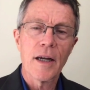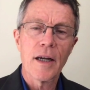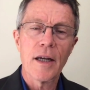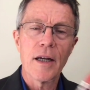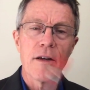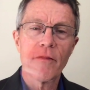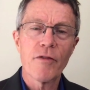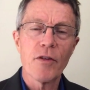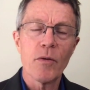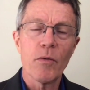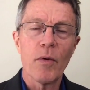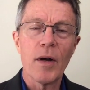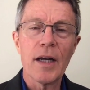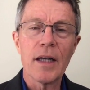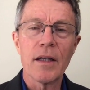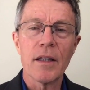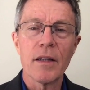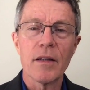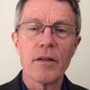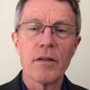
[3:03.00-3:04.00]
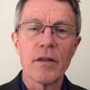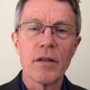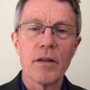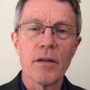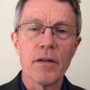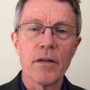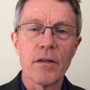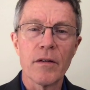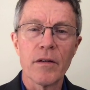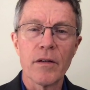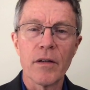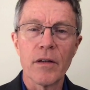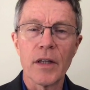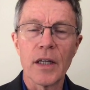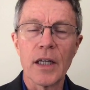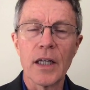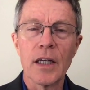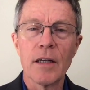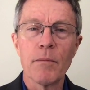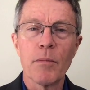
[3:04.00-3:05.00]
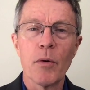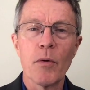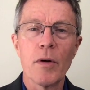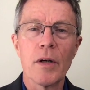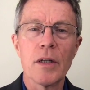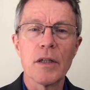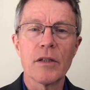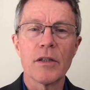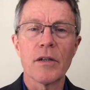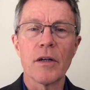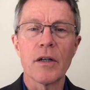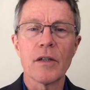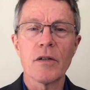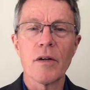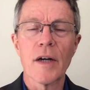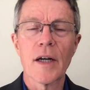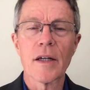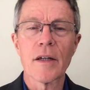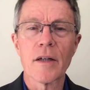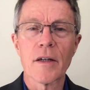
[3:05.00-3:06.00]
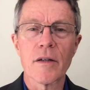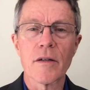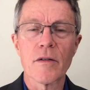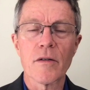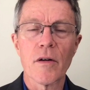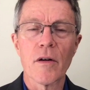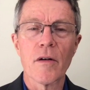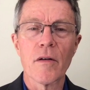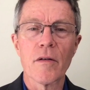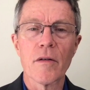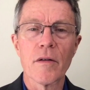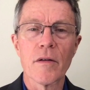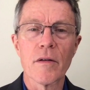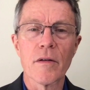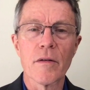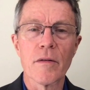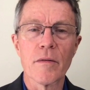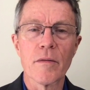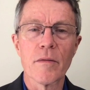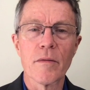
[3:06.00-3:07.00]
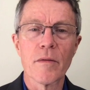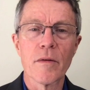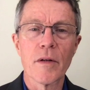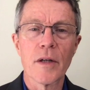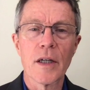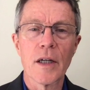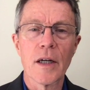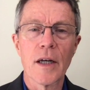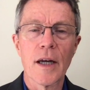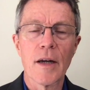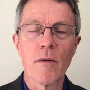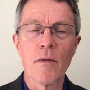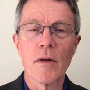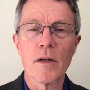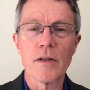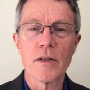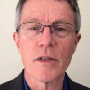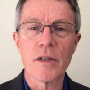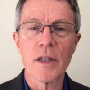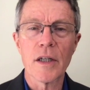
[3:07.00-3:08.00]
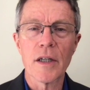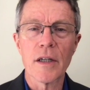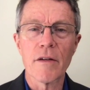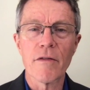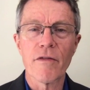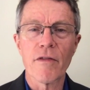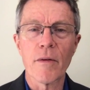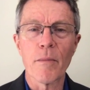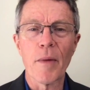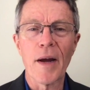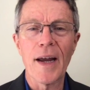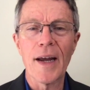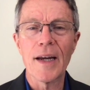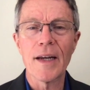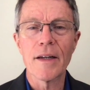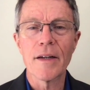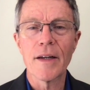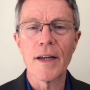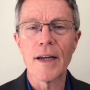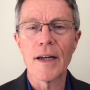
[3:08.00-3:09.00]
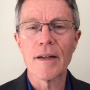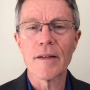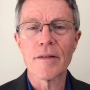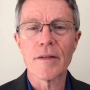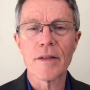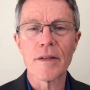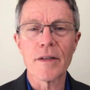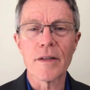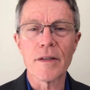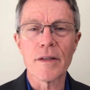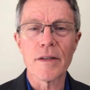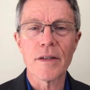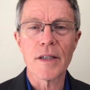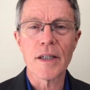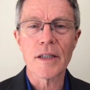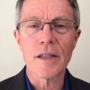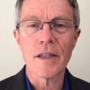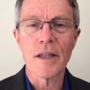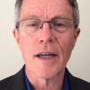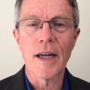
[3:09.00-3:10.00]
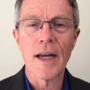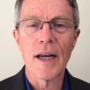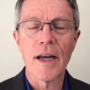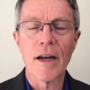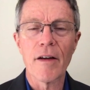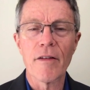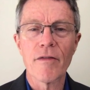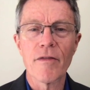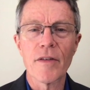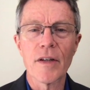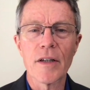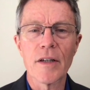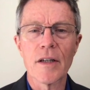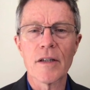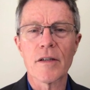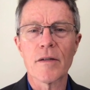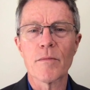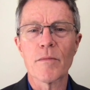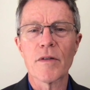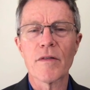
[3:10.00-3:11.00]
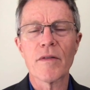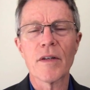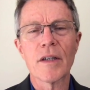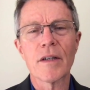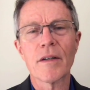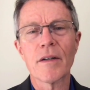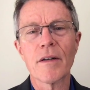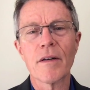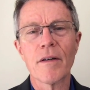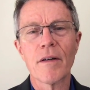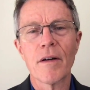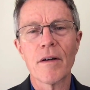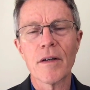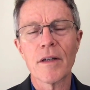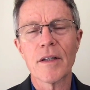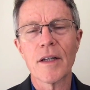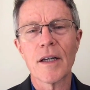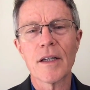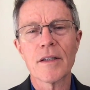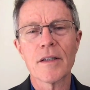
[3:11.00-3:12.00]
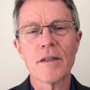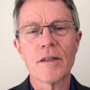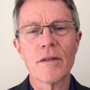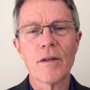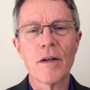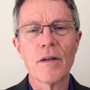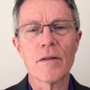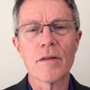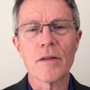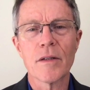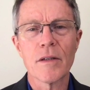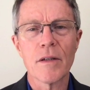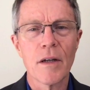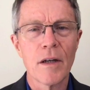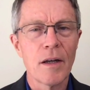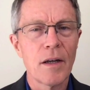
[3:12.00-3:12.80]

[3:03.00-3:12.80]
if you wait to, to the end point and start trying to control the A one C from eight down to six and a half, it doesn't prevent heart attacks and strokes.